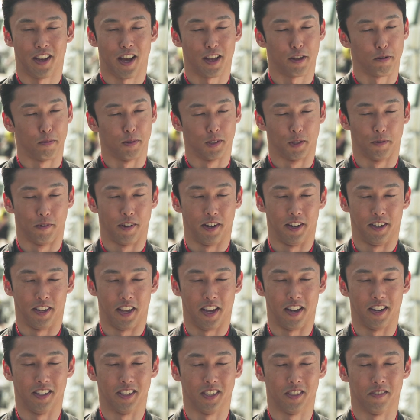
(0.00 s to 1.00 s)
The atmosphere
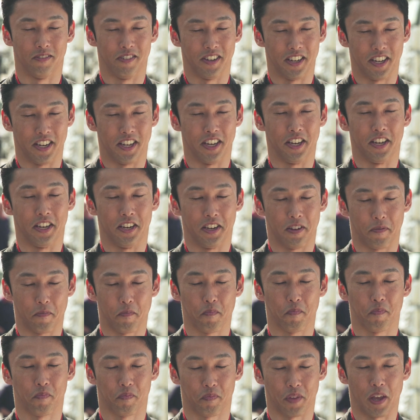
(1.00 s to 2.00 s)
there is really
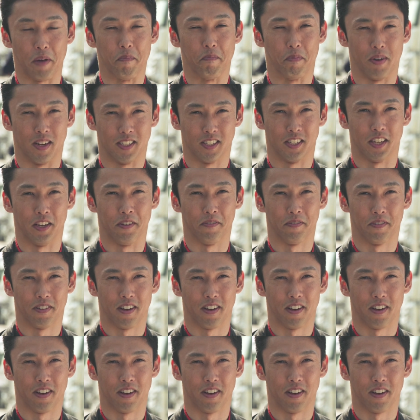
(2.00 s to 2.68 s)
impressive.